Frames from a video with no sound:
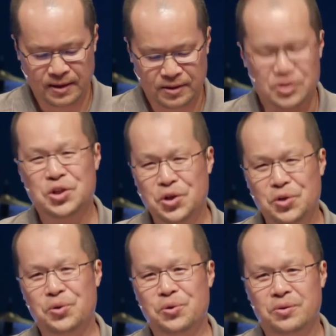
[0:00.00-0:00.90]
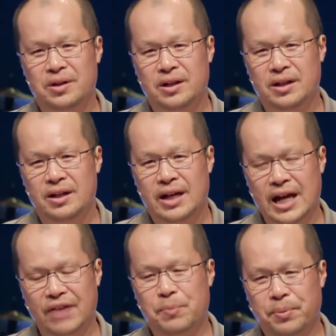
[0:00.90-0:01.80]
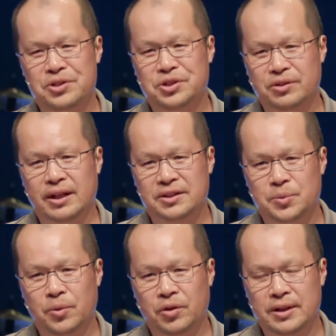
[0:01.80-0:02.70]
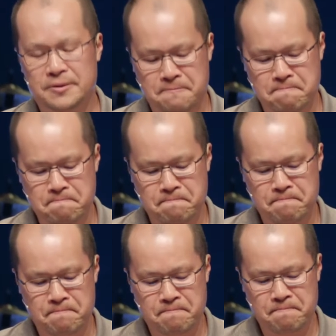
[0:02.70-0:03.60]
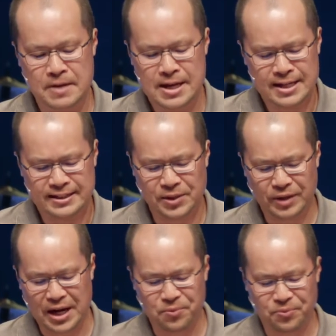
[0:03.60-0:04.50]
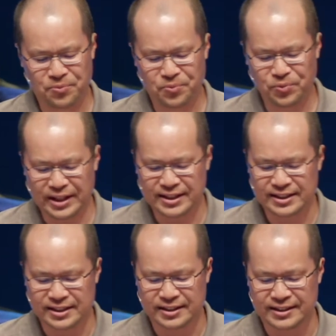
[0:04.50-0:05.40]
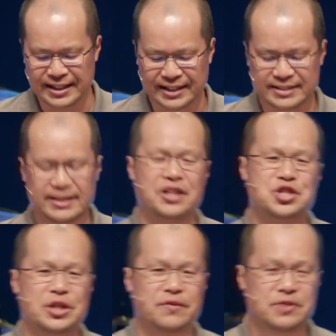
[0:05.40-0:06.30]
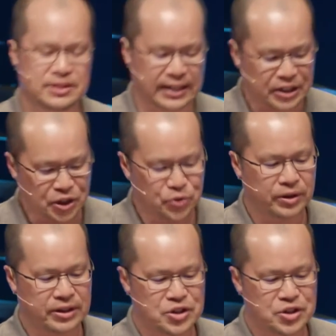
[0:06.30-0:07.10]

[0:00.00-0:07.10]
Do you have a personal testimony? See, when I read this next section of 2 Corinthians